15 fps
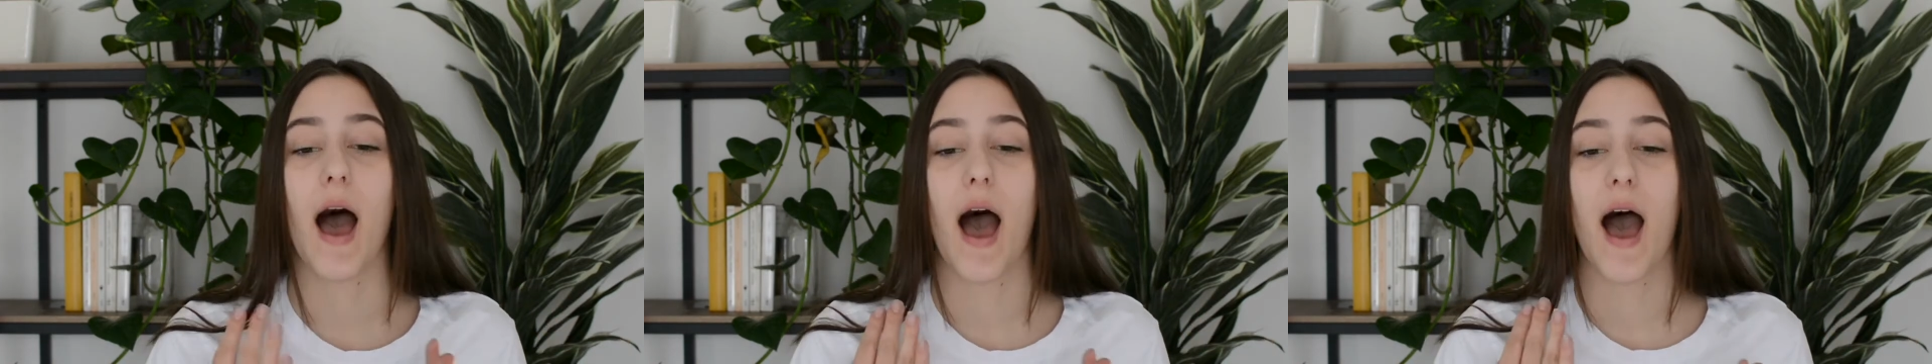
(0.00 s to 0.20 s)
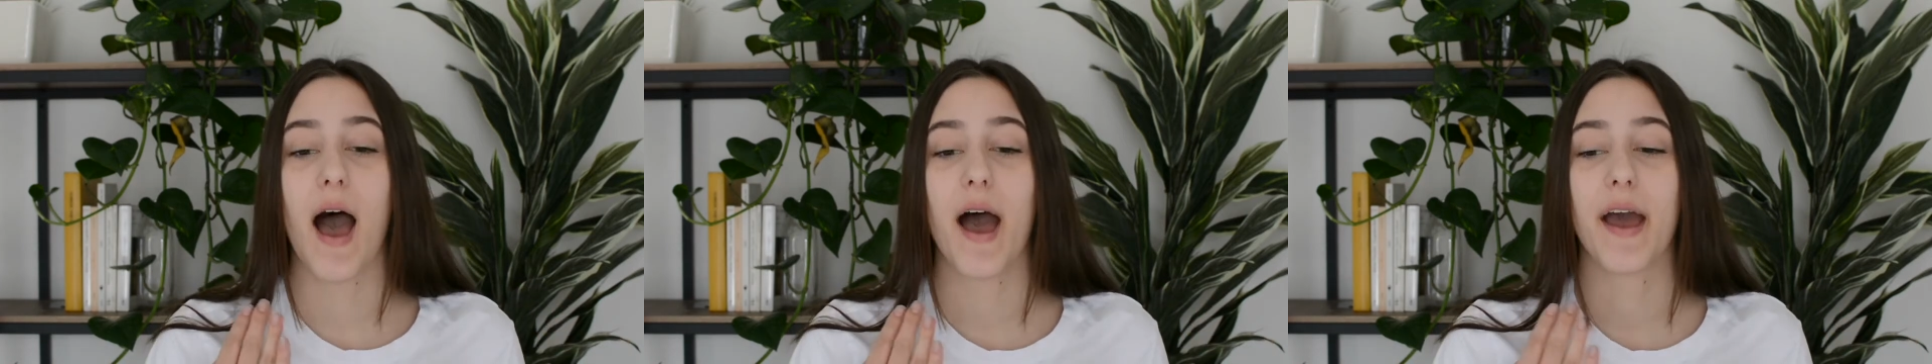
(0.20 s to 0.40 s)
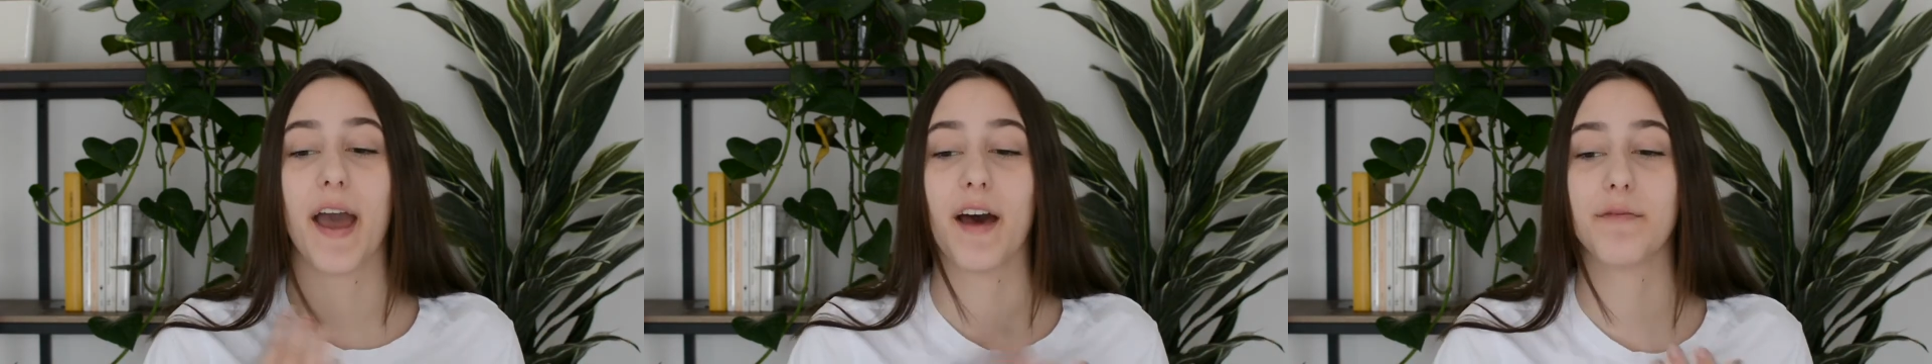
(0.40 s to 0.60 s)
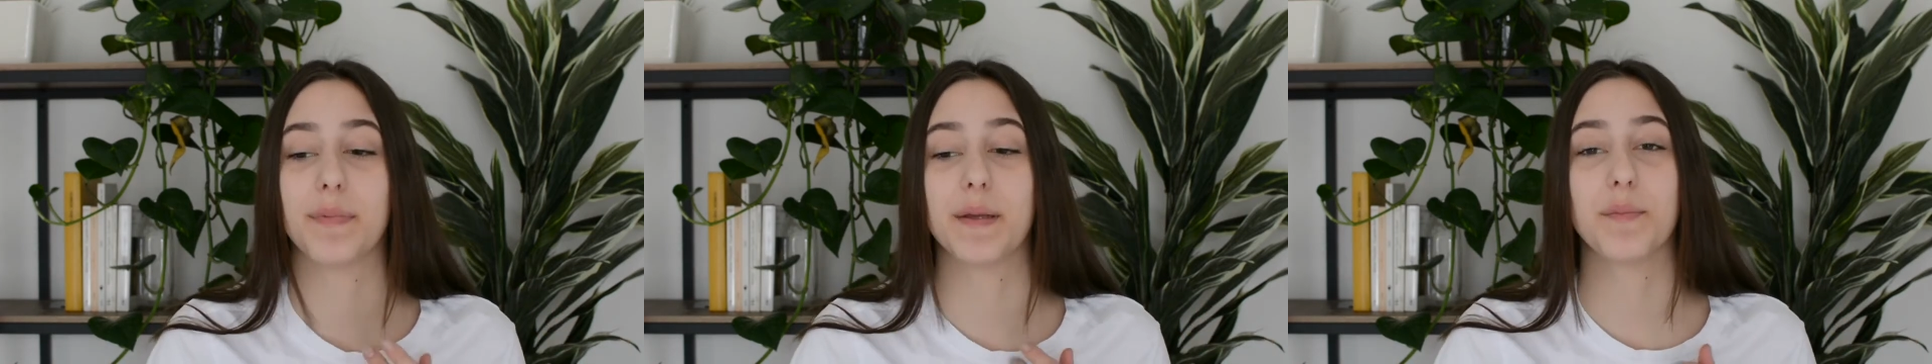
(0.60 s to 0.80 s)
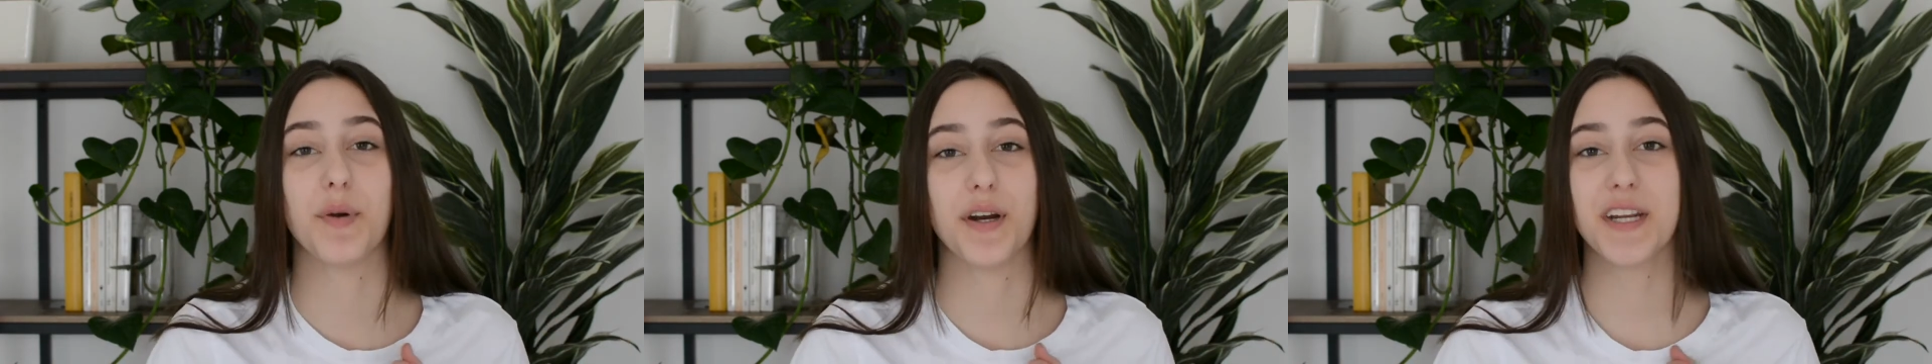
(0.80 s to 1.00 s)
I have
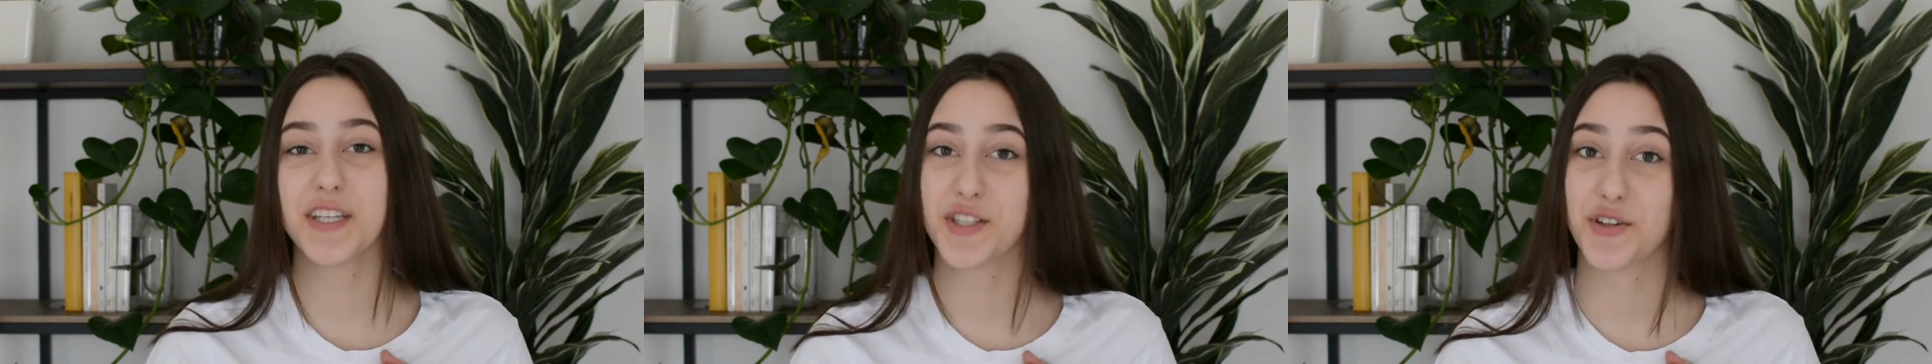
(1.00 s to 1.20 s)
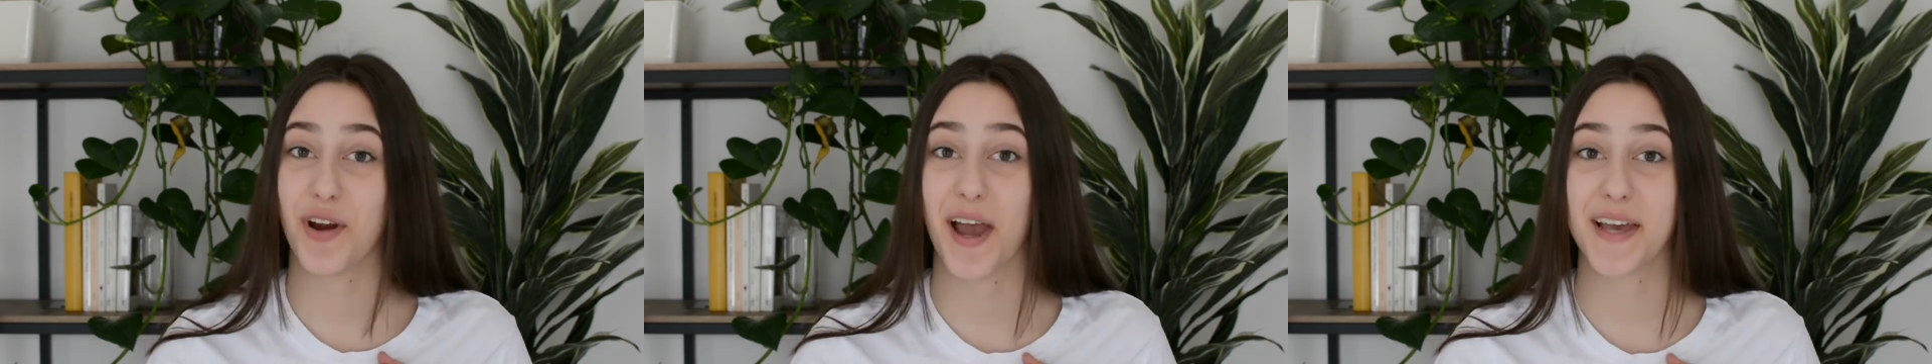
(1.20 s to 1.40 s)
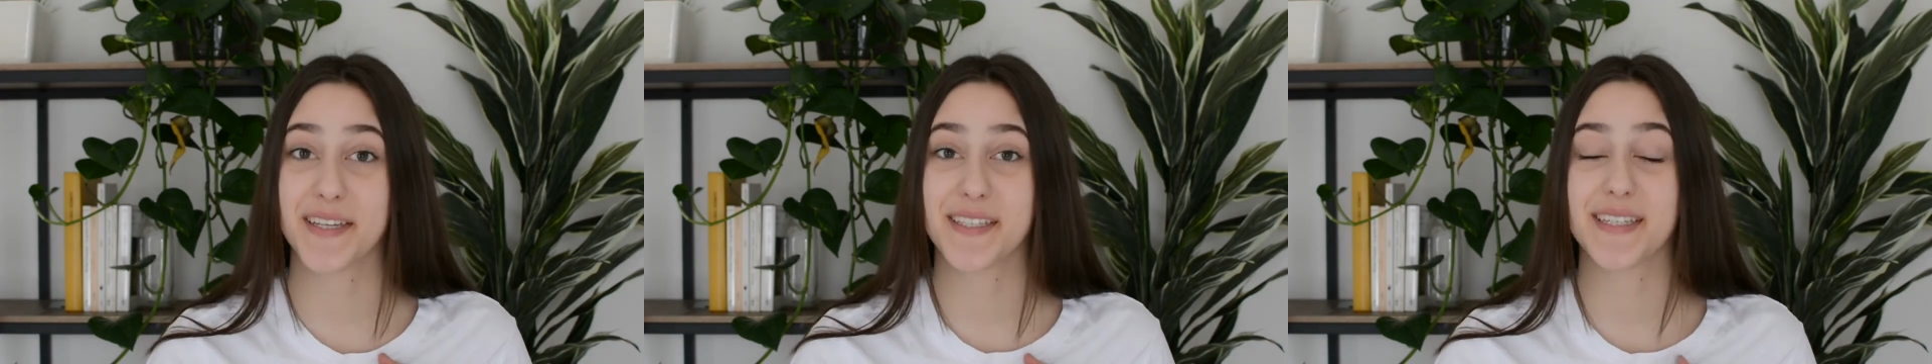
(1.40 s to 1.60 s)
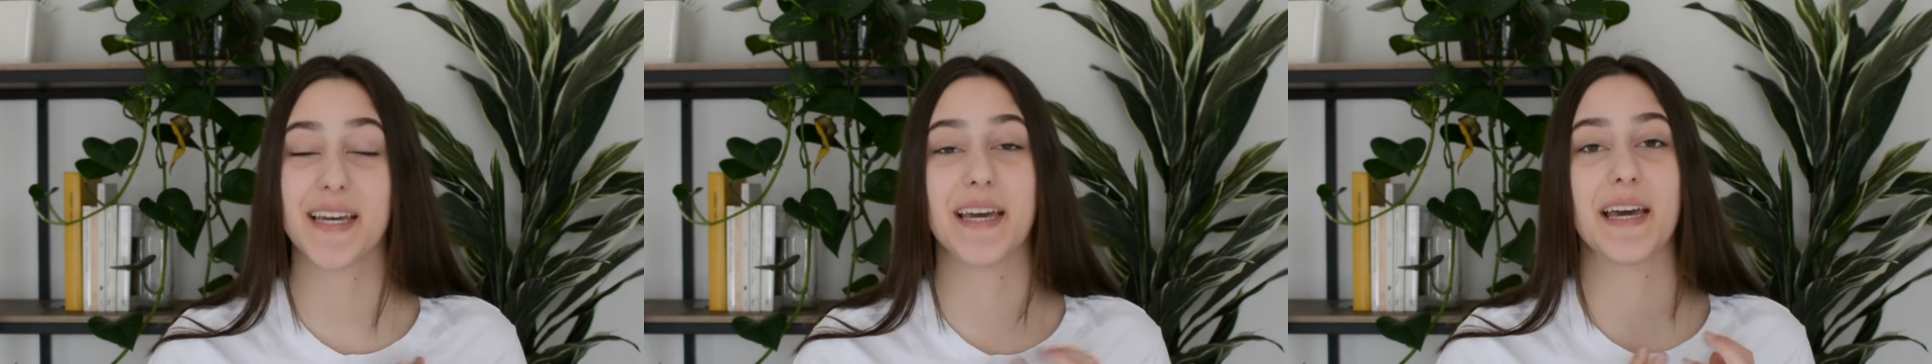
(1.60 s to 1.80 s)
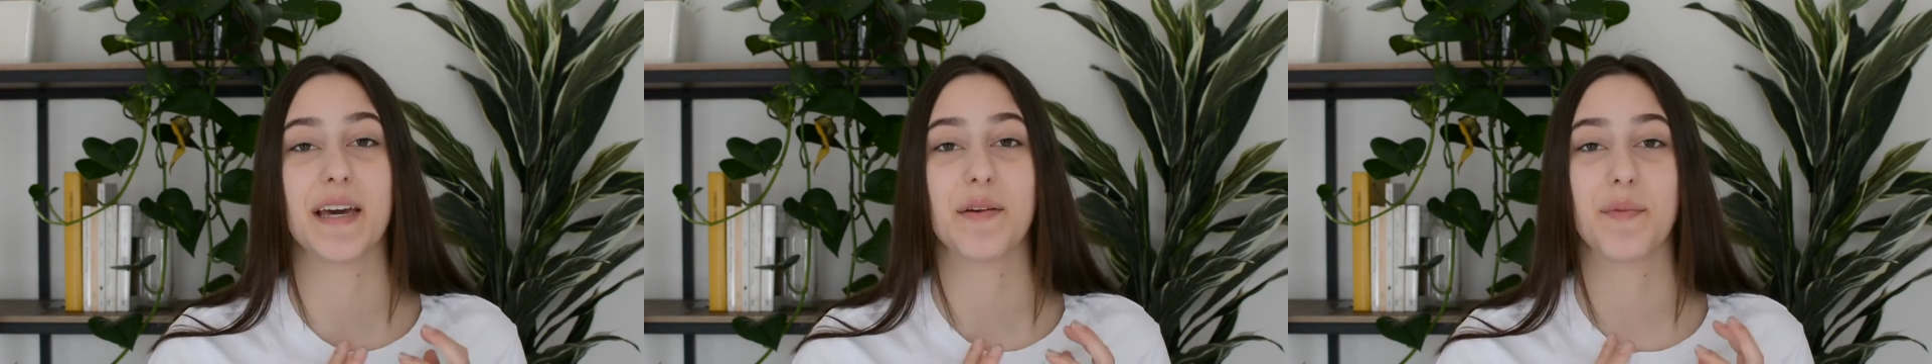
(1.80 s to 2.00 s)
been pretty stressed,
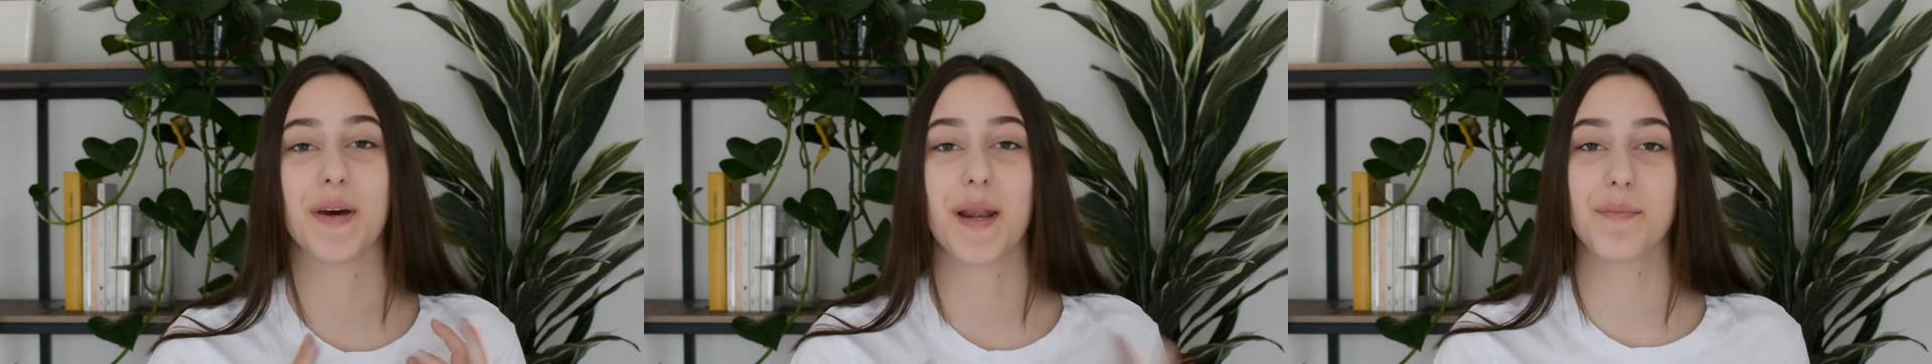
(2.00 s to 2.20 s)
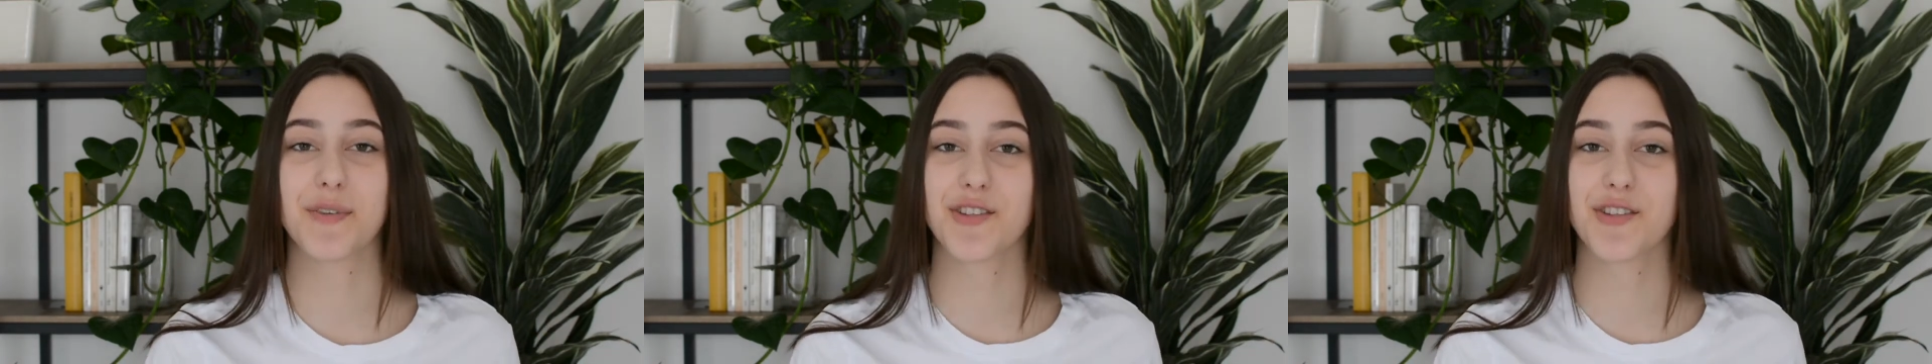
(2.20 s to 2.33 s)
and when I'm